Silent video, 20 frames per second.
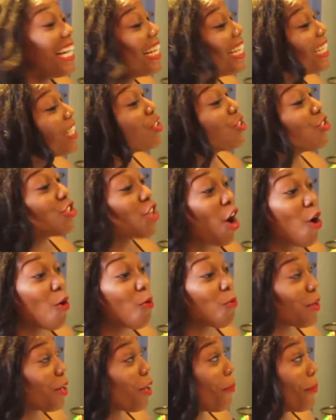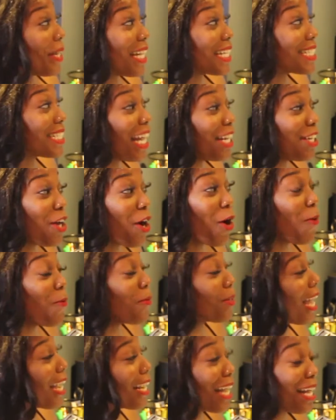And it's so real because I know
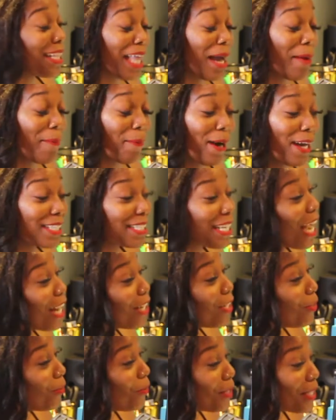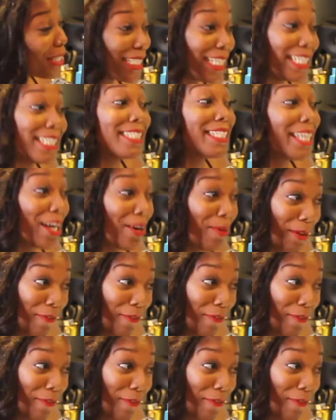when I got that press, I knew to stay